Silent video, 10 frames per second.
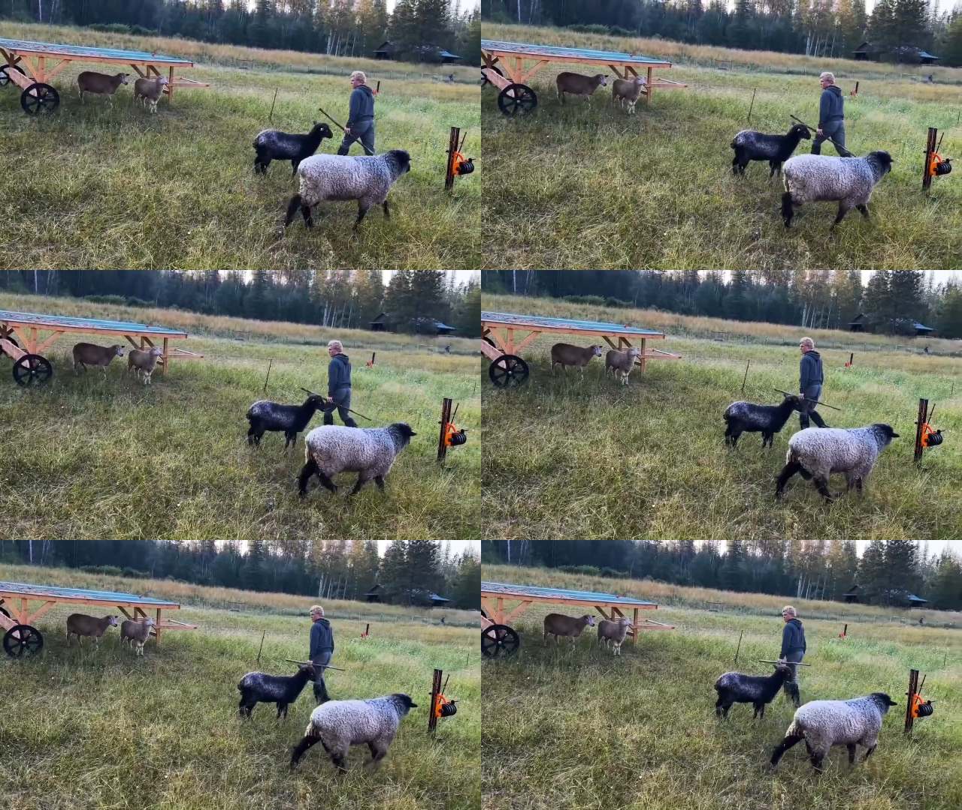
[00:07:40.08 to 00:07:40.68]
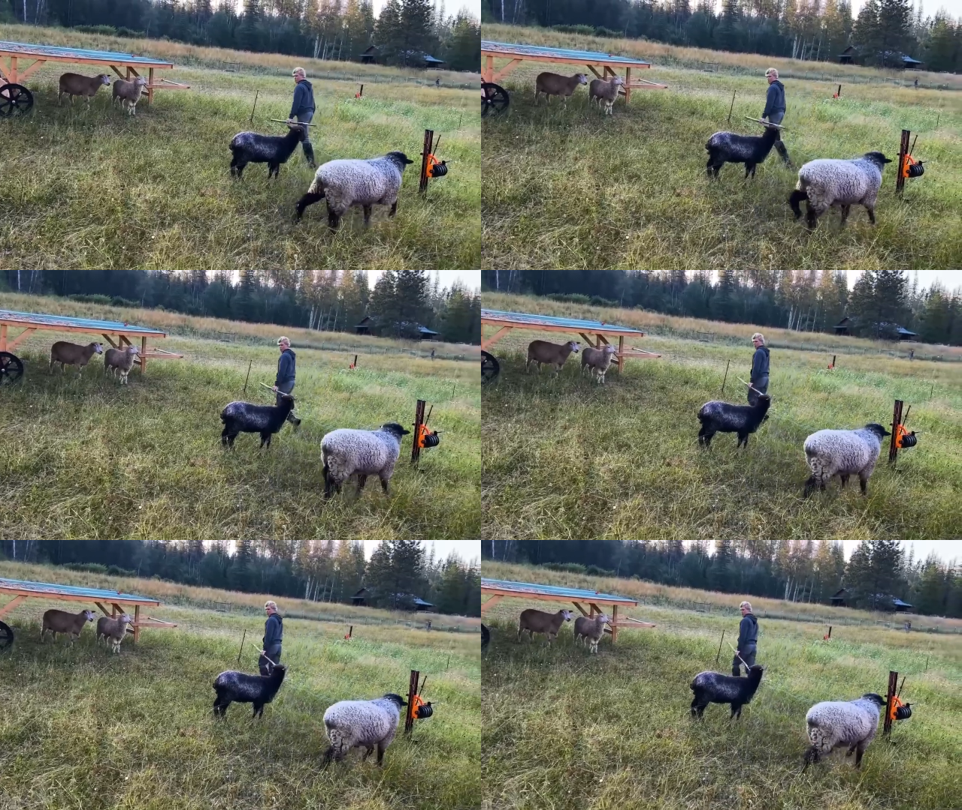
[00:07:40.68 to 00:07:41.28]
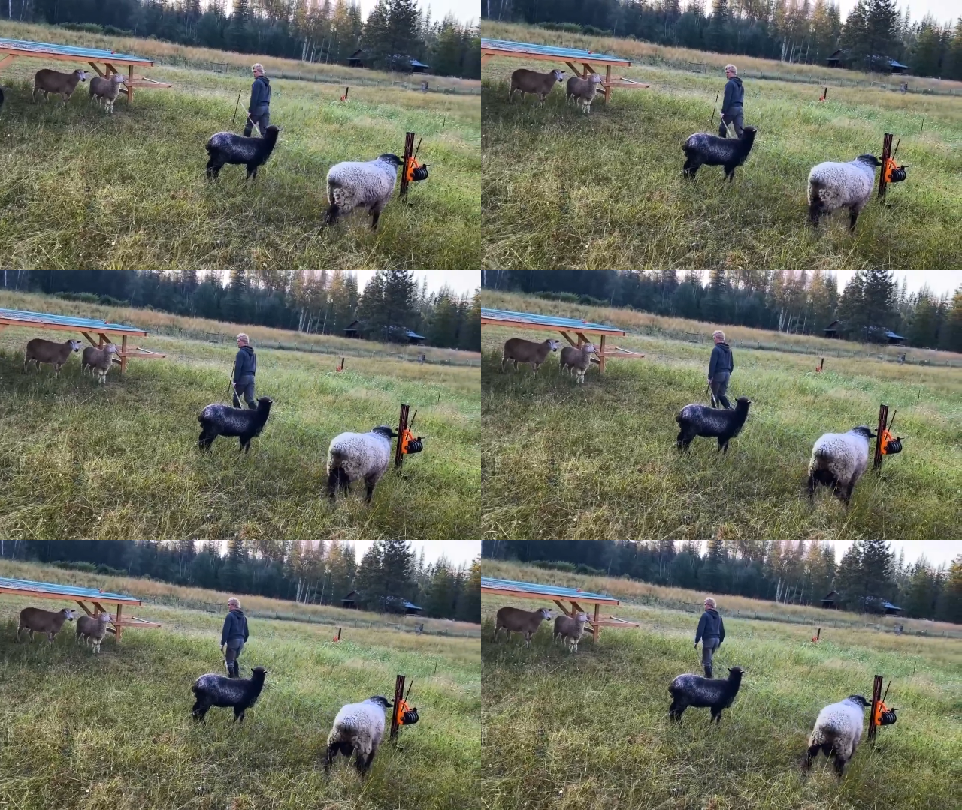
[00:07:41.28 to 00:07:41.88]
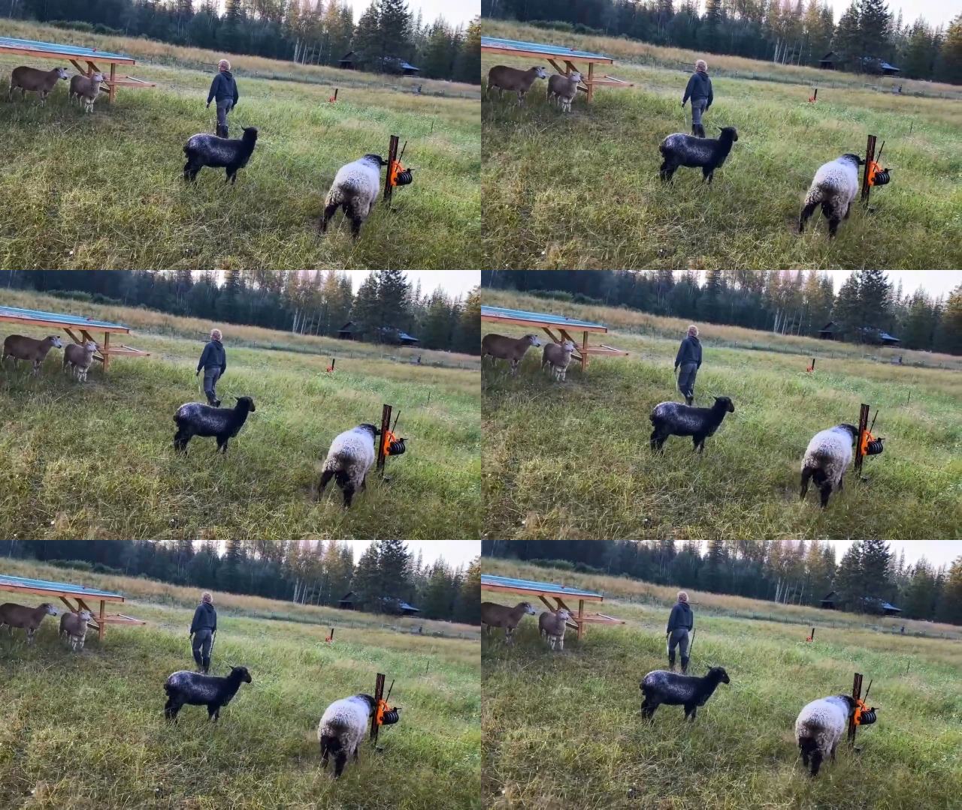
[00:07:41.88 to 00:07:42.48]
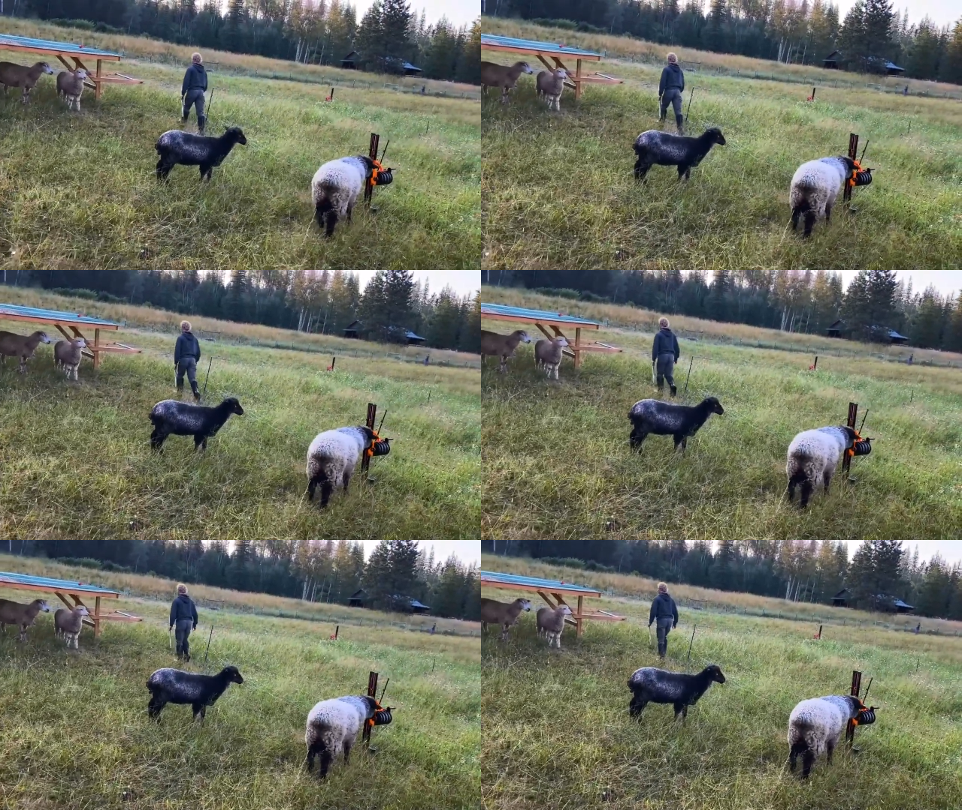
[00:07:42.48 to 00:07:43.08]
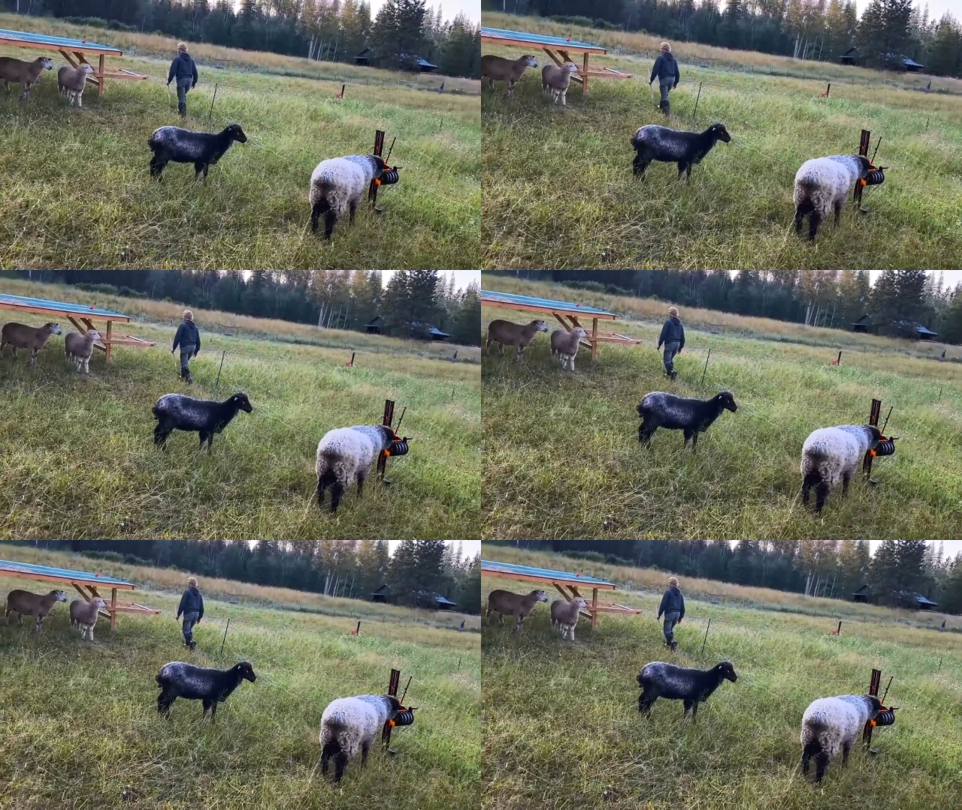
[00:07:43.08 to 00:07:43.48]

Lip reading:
[unreadable: no face in view]